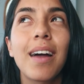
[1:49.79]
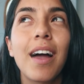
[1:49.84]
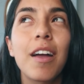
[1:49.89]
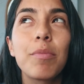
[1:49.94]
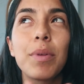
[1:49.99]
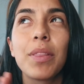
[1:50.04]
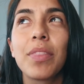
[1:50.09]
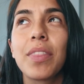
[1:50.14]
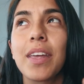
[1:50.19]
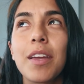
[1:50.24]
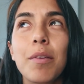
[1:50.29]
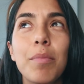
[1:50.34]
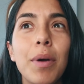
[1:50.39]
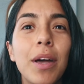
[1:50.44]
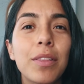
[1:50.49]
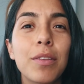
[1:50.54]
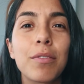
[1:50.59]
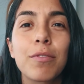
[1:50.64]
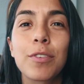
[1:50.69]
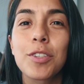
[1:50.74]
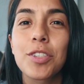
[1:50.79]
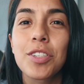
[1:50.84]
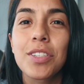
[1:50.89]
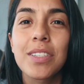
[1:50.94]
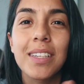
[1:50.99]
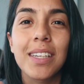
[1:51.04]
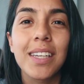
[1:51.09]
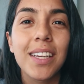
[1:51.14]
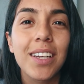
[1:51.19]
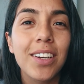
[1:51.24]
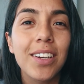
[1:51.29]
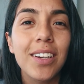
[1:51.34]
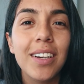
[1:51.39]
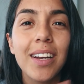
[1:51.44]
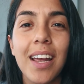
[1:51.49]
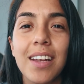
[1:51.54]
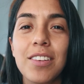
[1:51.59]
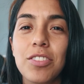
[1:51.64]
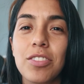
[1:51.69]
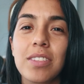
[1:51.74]
I've been thinking about them for just a year
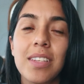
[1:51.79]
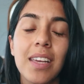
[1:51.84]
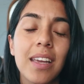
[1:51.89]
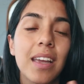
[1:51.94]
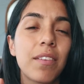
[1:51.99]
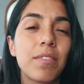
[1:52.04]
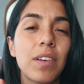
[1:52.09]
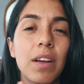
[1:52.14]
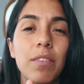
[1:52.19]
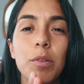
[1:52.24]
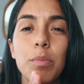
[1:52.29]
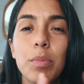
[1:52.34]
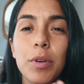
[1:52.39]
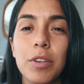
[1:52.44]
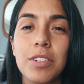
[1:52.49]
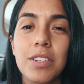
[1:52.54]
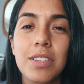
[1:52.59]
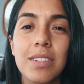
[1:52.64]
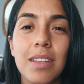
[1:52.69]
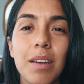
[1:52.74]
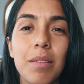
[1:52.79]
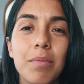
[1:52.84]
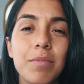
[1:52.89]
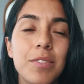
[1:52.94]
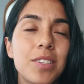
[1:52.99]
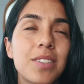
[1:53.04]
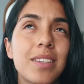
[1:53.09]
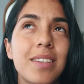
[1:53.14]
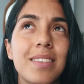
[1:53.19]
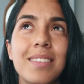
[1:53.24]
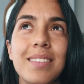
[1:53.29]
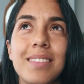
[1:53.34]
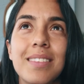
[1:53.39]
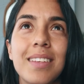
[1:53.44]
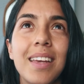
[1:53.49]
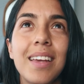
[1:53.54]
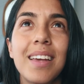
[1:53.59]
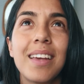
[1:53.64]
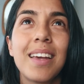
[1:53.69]
and just like have never purchased them just because